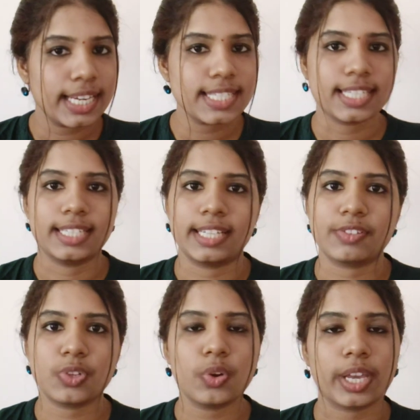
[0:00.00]

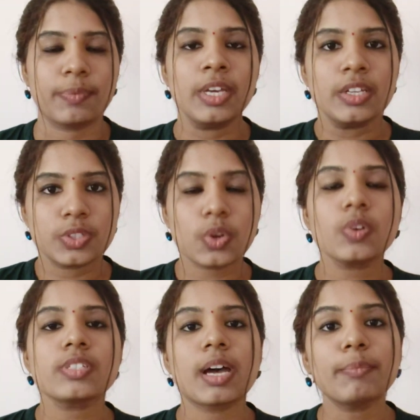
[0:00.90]
incentives. Okay,
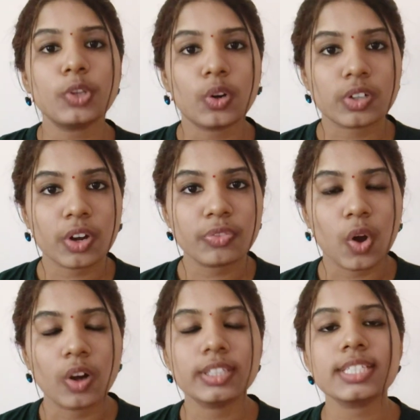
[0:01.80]
so sum total of
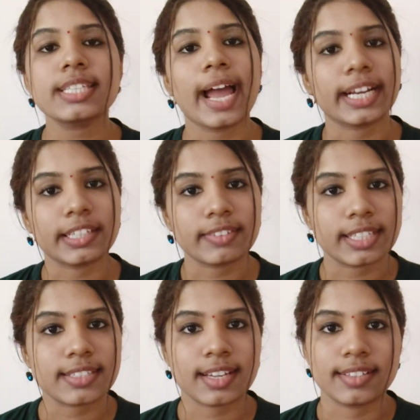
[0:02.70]
all these
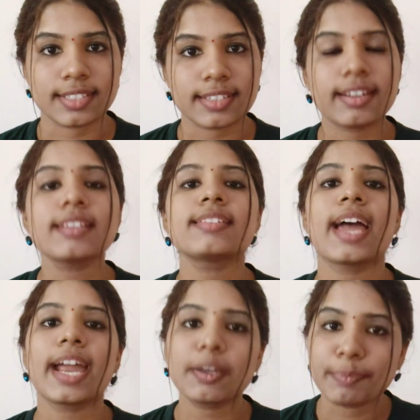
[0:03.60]
activities considered as
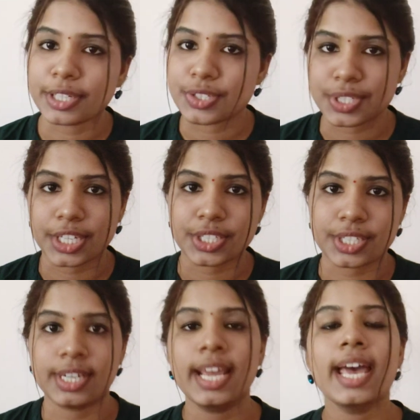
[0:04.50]
administration.